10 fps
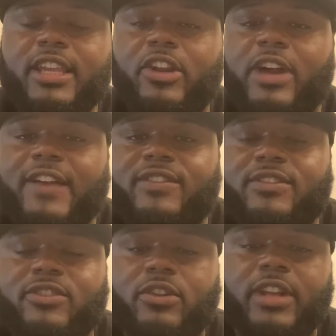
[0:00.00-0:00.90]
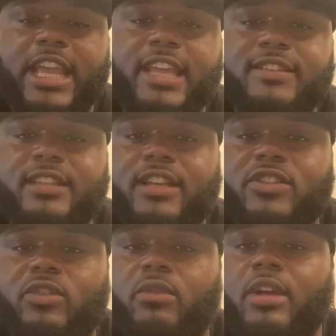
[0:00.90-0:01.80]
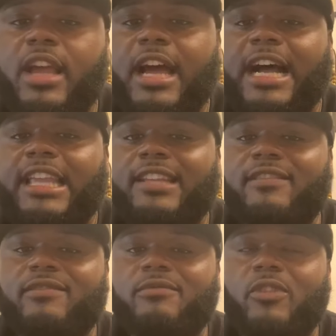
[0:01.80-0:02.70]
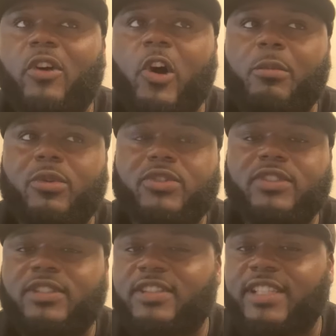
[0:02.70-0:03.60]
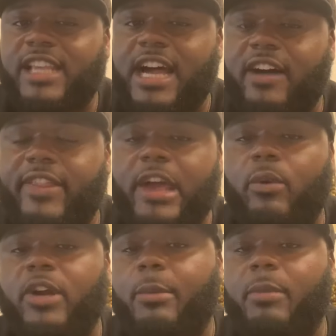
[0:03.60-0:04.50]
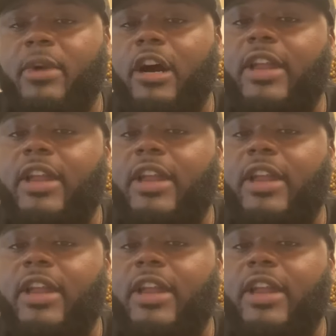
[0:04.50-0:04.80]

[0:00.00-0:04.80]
have certain hand signs, so I can almost see how that will come about.